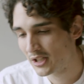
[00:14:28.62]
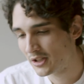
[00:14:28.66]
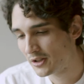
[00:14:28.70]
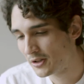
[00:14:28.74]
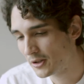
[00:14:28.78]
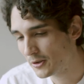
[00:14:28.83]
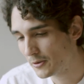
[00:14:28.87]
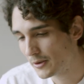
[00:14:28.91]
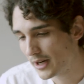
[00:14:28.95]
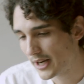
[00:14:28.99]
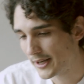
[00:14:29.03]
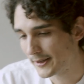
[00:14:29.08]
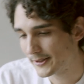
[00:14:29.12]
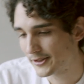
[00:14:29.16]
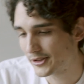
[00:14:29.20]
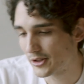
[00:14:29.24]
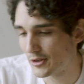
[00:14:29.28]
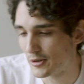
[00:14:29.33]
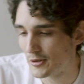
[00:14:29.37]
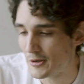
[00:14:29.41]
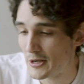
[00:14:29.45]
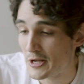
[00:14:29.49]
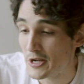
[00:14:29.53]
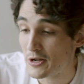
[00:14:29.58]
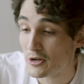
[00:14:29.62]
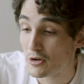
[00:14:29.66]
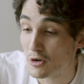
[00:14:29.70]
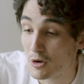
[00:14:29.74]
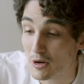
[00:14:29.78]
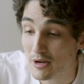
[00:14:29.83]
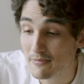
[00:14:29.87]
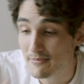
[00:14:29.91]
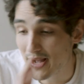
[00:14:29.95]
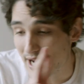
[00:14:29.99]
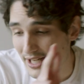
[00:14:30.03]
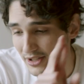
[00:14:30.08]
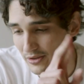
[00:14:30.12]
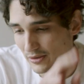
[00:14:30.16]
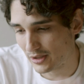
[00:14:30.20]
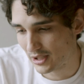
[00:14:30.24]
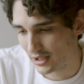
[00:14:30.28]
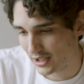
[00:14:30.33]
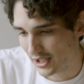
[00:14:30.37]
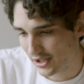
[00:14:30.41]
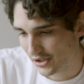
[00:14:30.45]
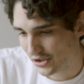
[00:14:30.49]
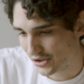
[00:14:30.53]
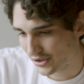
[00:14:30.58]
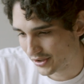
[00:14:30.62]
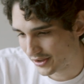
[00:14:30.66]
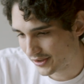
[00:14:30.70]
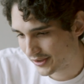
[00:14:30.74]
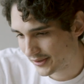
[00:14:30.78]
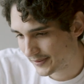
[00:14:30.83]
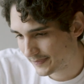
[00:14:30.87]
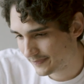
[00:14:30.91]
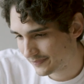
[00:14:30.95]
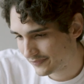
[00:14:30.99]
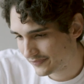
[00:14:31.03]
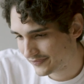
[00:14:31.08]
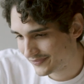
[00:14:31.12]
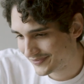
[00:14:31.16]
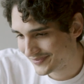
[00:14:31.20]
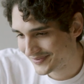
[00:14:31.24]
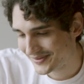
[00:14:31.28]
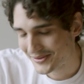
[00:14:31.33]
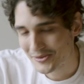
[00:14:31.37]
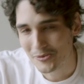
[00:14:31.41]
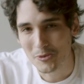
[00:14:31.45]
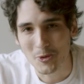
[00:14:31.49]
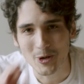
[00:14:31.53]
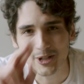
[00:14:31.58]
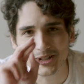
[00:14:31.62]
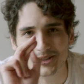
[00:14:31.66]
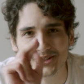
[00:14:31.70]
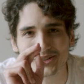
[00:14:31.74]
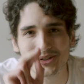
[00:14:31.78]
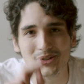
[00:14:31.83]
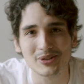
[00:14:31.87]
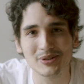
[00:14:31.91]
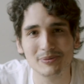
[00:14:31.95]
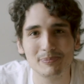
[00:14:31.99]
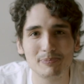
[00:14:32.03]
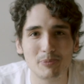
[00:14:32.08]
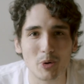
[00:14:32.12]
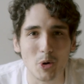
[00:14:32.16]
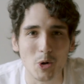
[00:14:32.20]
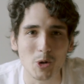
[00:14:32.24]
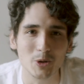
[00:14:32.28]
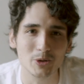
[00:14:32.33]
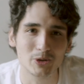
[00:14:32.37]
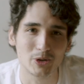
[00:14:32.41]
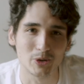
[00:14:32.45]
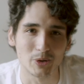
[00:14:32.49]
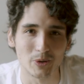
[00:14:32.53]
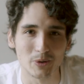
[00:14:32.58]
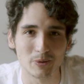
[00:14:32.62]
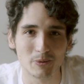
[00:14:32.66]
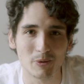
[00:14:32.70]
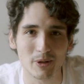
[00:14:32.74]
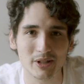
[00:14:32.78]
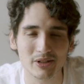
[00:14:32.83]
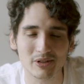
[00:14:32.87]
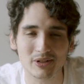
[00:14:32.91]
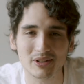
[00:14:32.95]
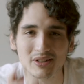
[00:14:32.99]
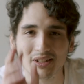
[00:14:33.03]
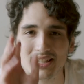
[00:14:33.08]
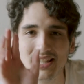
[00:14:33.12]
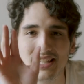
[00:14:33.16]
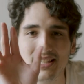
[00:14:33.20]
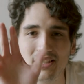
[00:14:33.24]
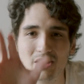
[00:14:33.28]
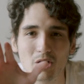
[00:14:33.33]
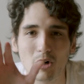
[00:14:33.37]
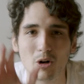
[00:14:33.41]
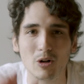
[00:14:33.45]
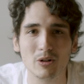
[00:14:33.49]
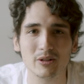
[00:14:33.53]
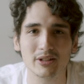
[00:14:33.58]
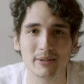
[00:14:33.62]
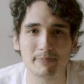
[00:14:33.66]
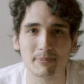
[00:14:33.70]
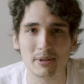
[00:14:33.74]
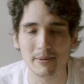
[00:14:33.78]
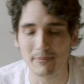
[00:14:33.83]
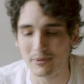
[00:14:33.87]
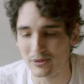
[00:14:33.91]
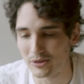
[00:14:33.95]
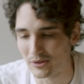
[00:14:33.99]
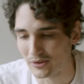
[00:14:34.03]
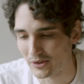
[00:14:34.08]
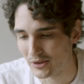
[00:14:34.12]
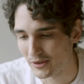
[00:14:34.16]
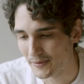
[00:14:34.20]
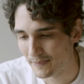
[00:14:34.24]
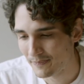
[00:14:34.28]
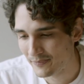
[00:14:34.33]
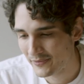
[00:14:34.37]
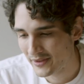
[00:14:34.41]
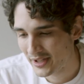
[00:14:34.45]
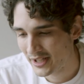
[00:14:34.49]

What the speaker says: All right, so going back to Galatians, what does Paul do? What does he call the people to do?